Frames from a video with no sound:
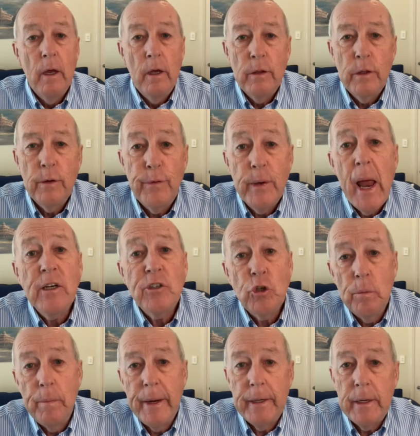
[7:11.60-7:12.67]
The
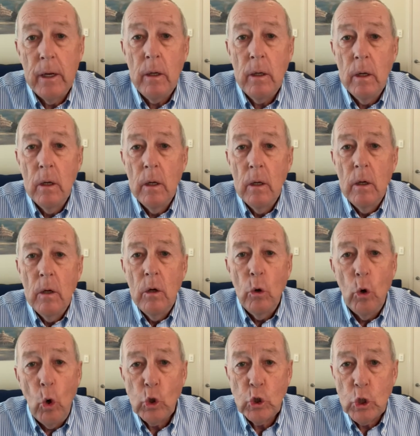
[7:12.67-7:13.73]
financial media
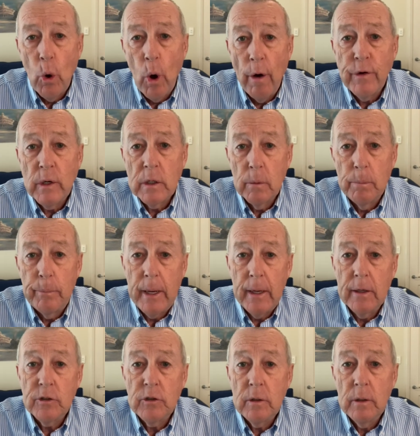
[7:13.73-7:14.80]
also often
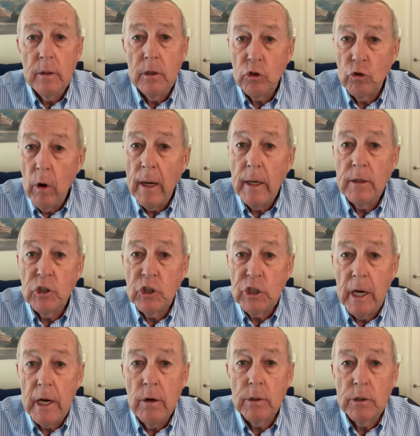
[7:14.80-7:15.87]
compares Australian
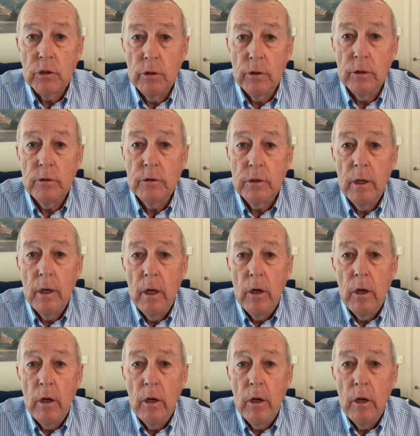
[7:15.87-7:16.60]
share returns